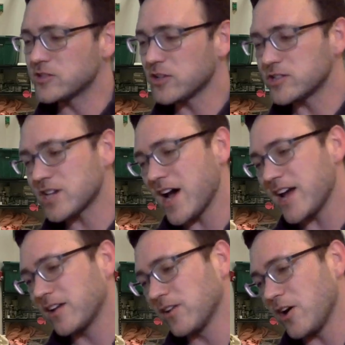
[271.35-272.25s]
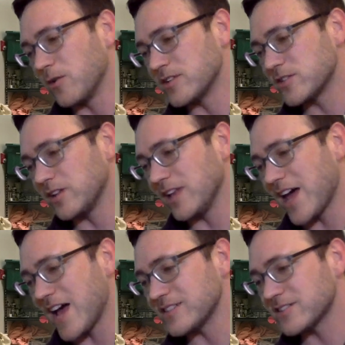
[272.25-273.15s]
searched high and low until at
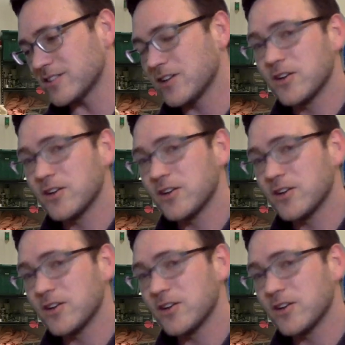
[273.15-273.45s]
last,